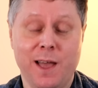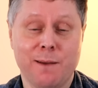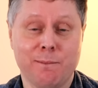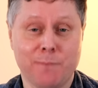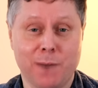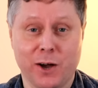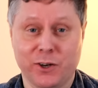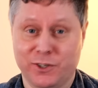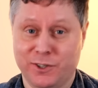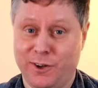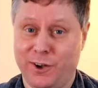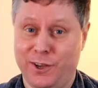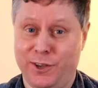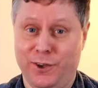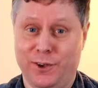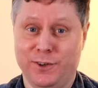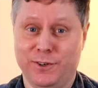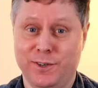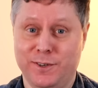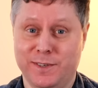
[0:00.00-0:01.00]
much like you
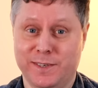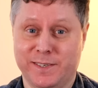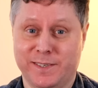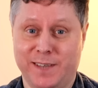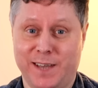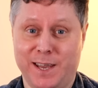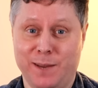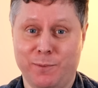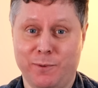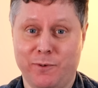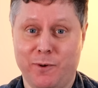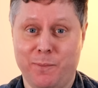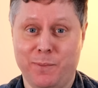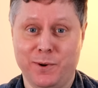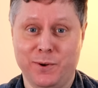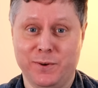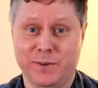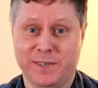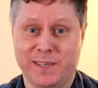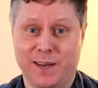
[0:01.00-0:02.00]
can do the same with a
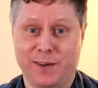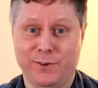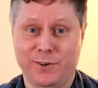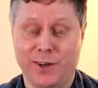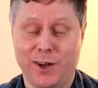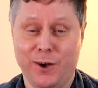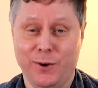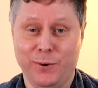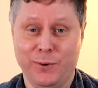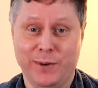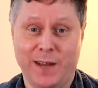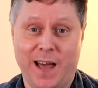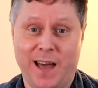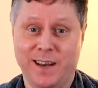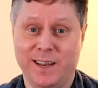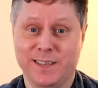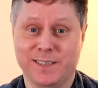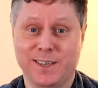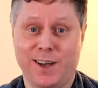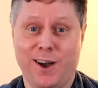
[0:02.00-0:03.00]
Bluesound node
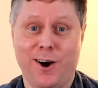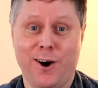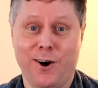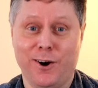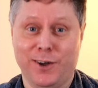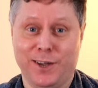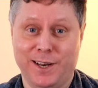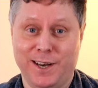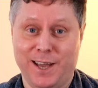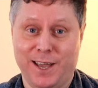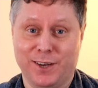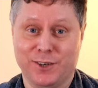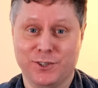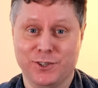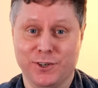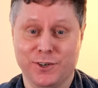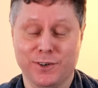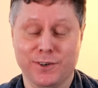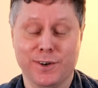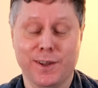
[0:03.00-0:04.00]
and its ARC
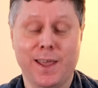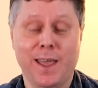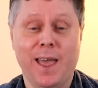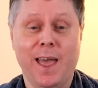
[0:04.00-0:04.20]
connection.